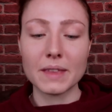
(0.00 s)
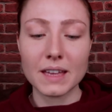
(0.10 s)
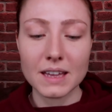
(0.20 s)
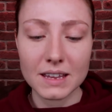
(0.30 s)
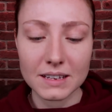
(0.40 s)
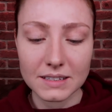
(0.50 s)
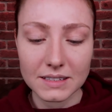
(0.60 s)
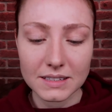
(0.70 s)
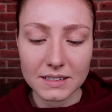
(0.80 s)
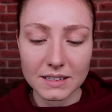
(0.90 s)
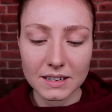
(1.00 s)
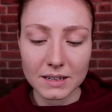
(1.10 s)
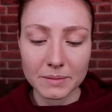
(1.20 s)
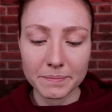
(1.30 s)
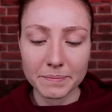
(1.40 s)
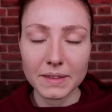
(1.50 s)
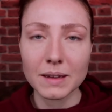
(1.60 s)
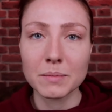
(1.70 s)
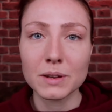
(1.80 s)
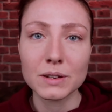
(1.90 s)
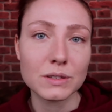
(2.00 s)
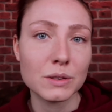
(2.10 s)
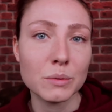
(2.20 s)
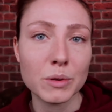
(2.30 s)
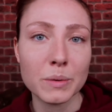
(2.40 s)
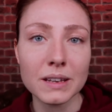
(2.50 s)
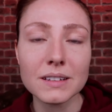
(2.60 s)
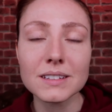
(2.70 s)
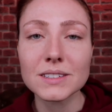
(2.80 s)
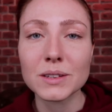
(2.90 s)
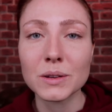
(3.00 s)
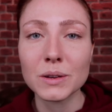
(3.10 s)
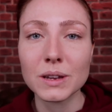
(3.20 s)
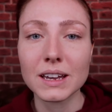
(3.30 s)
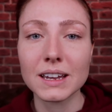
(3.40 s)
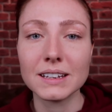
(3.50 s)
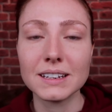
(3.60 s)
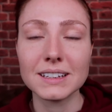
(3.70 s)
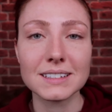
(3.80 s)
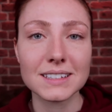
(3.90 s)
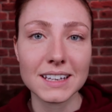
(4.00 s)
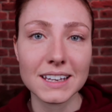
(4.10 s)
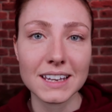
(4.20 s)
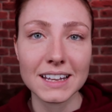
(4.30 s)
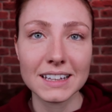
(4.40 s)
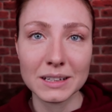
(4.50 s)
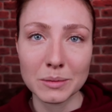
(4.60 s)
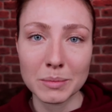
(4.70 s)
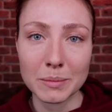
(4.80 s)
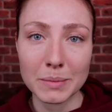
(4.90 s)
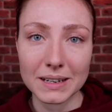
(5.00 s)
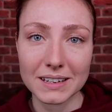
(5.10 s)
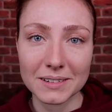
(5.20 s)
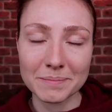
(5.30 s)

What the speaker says: And I'm going to zoom you in so you can see a little bit better.